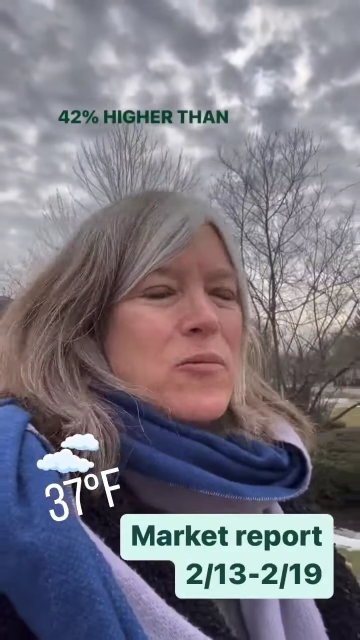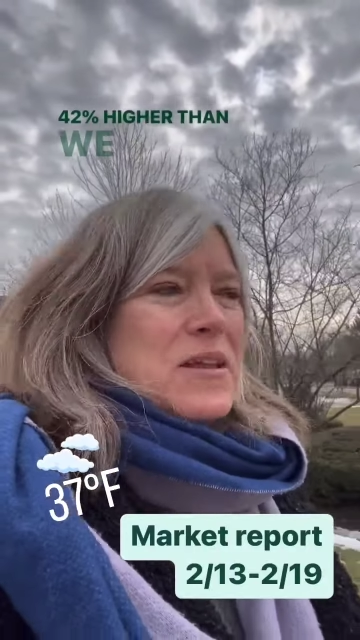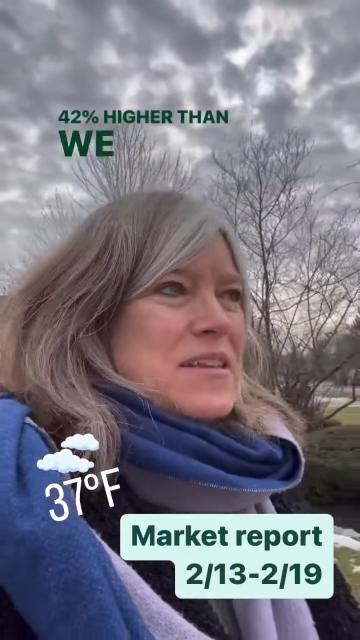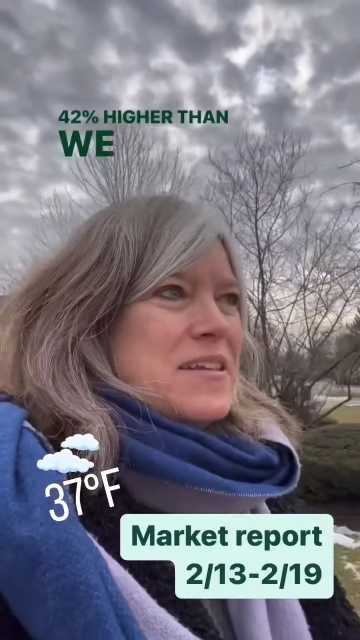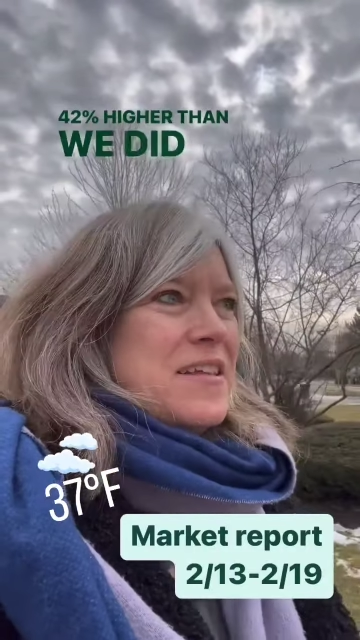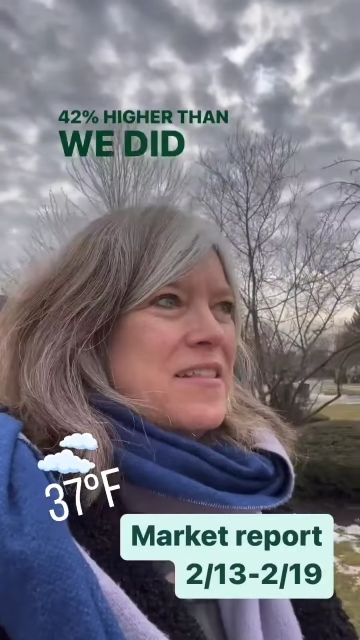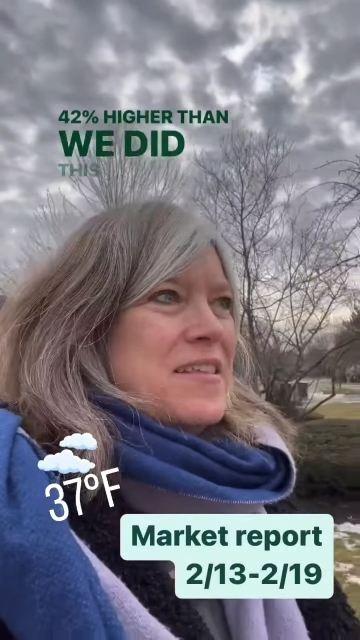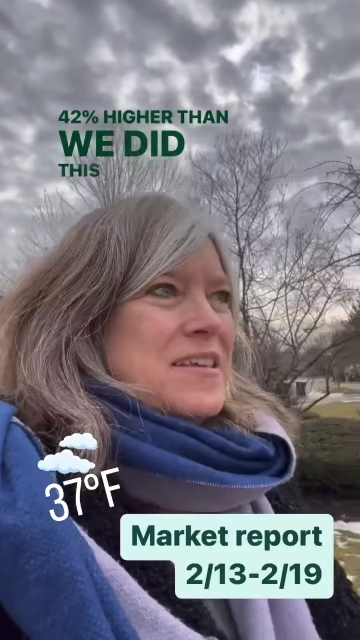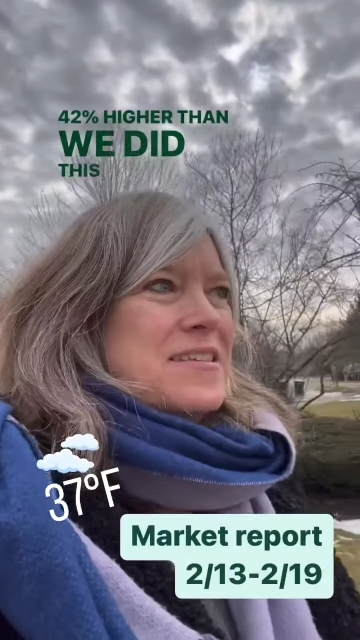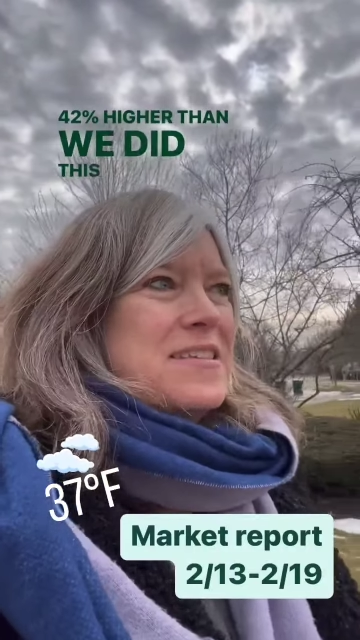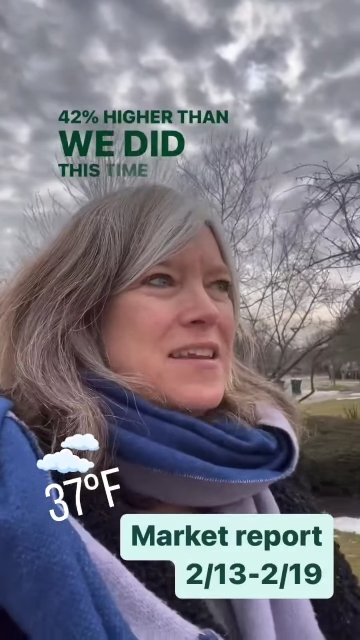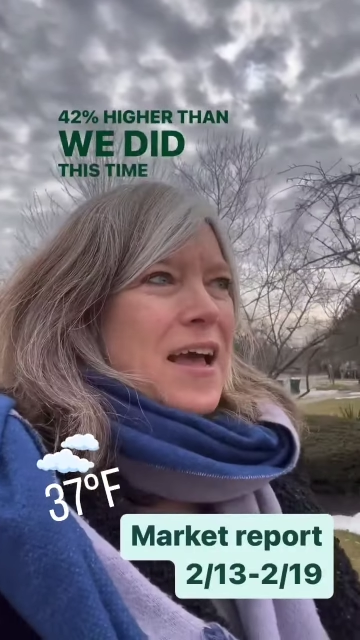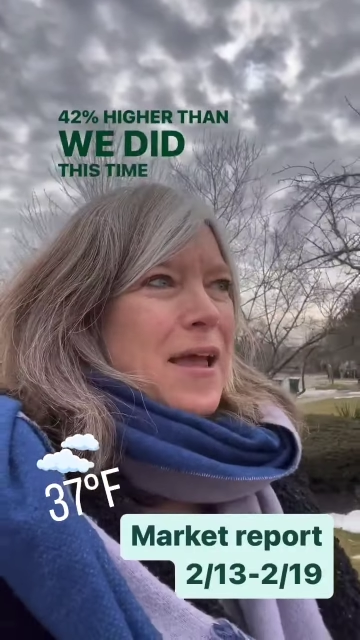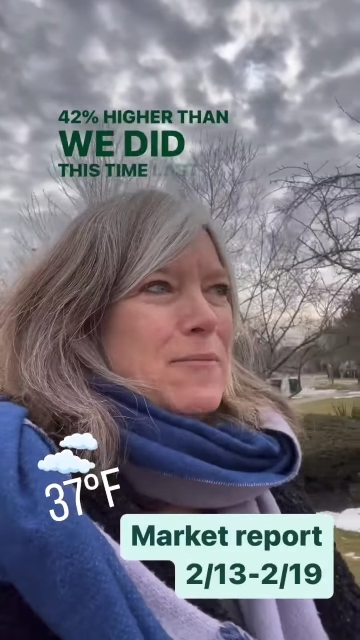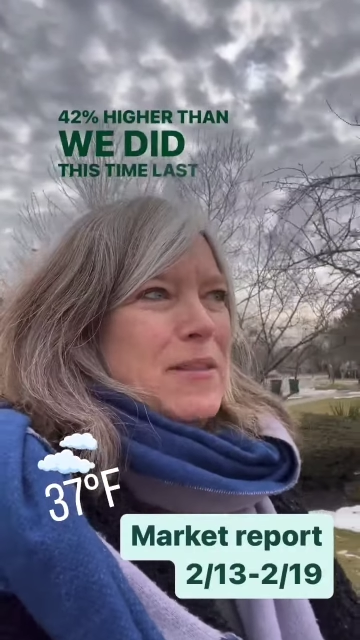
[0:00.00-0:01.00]
we did this
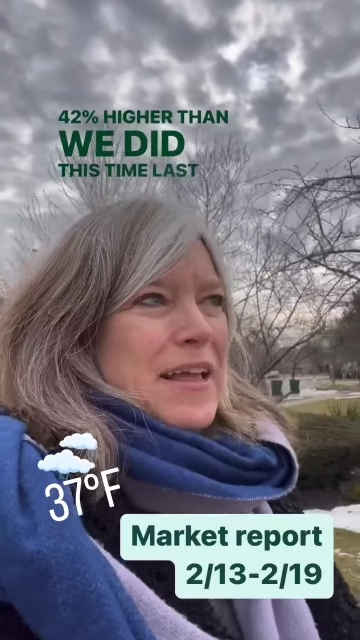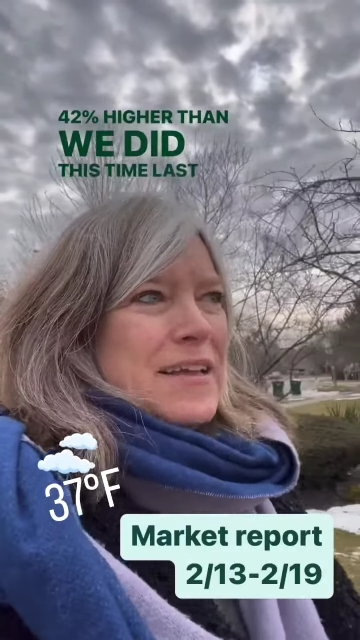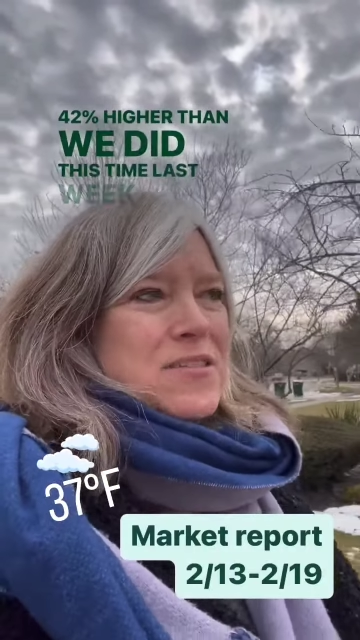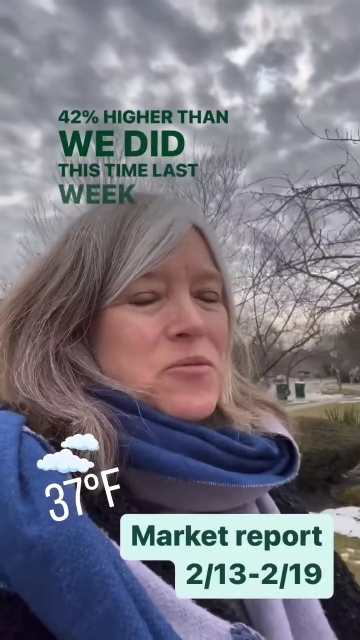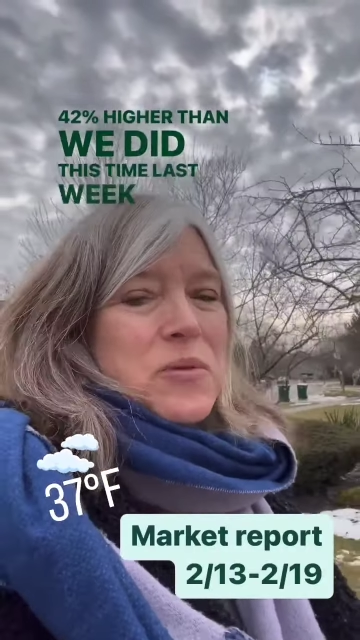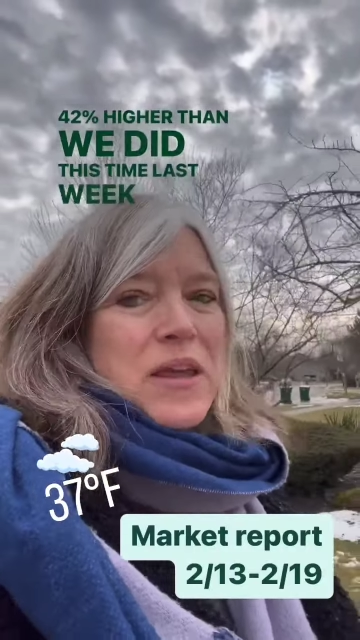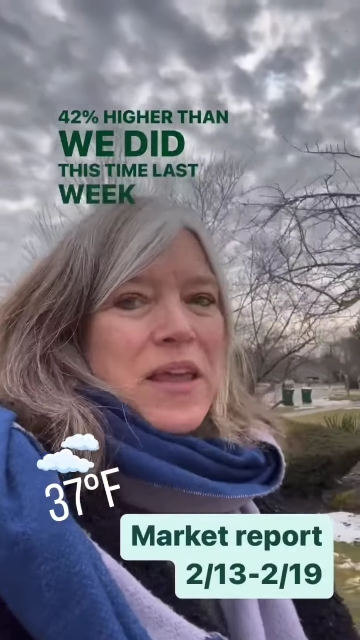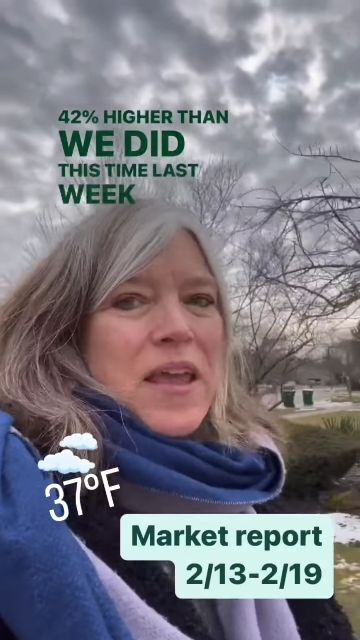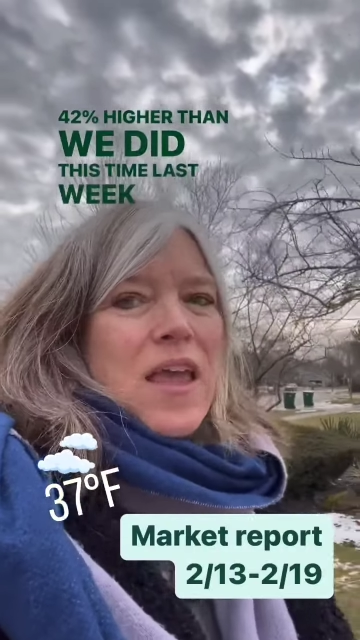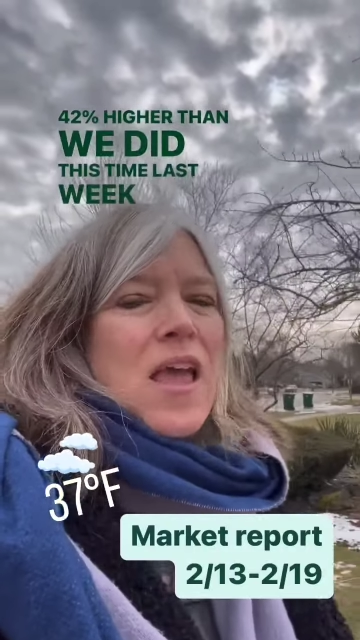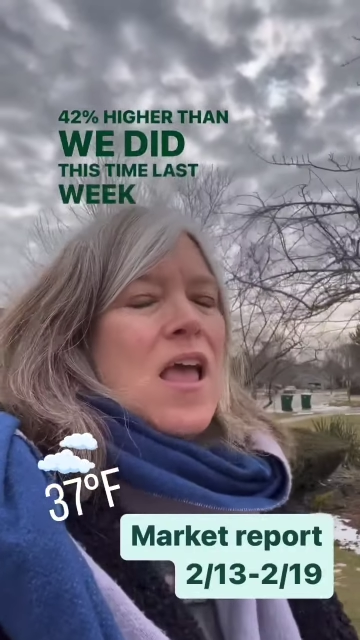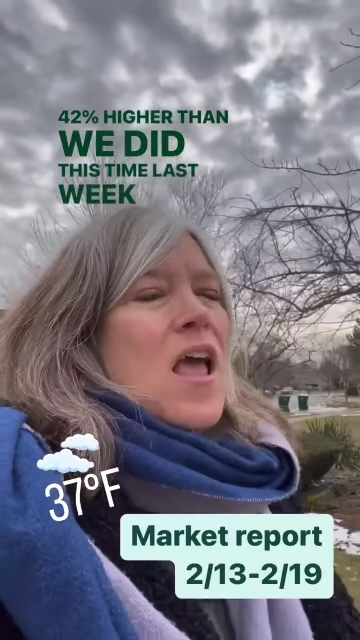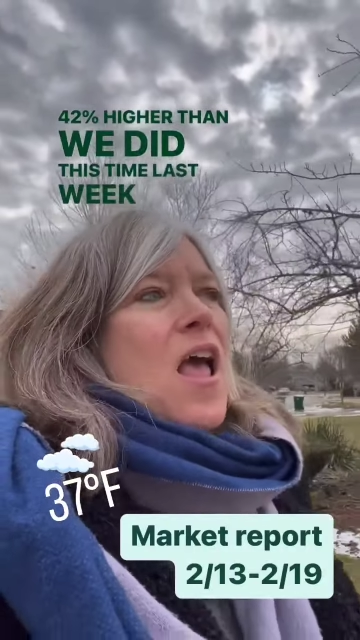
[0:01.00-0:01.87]
time last week.